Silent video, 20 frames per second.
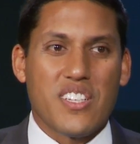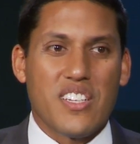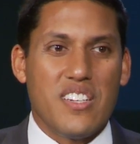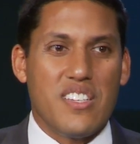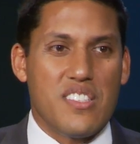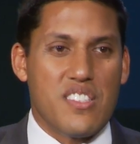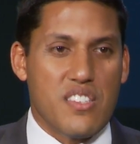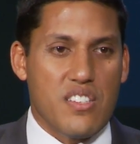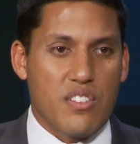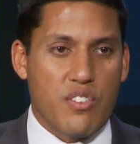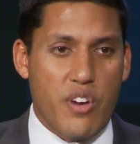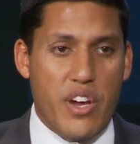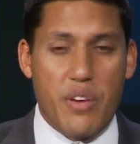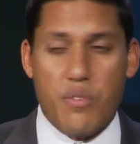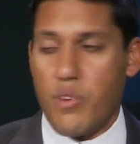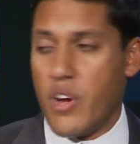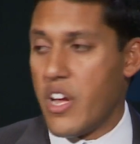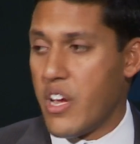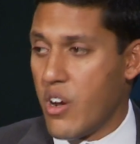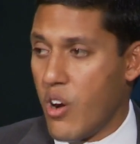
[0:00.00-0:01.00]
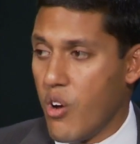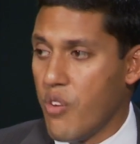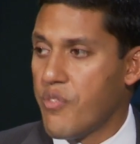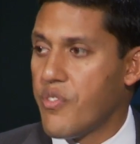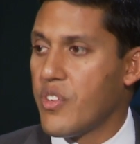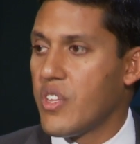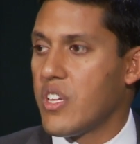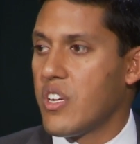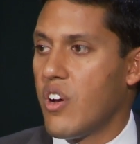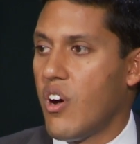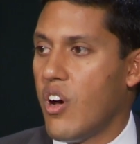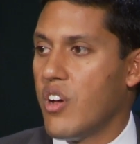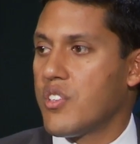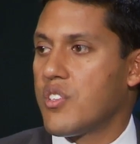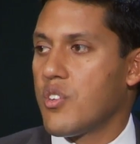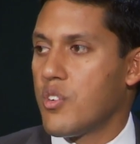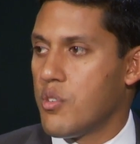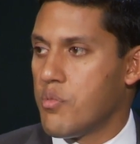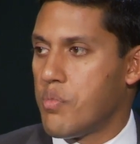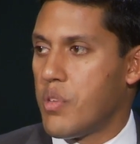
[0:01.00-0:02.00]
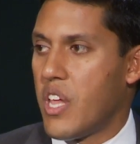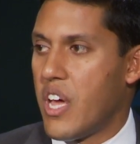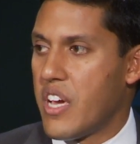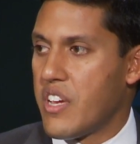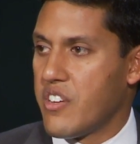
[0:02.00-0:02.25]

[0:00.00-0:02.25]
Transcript: and it's a great way, hopefully, to also apply